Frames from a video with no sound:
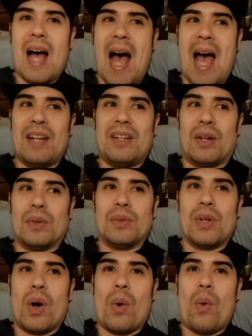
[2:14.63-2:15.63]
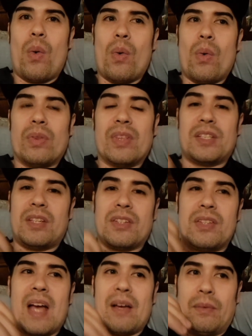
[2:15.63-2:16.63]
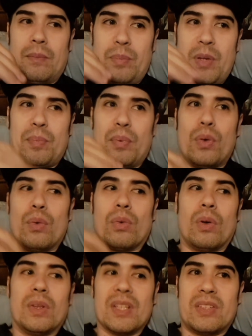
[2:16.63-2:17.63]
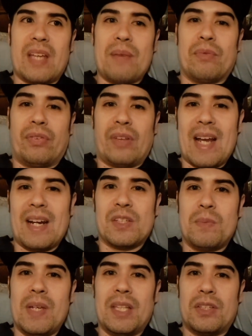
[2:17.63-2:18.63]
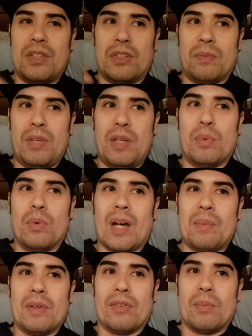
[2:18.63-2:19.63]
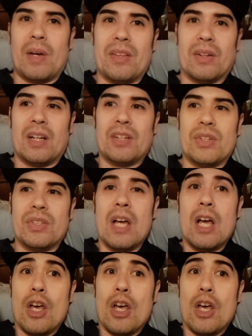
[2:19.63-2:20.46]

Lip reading: I don't know. This is not people who rode the same flight as me. This is people coming from other countries.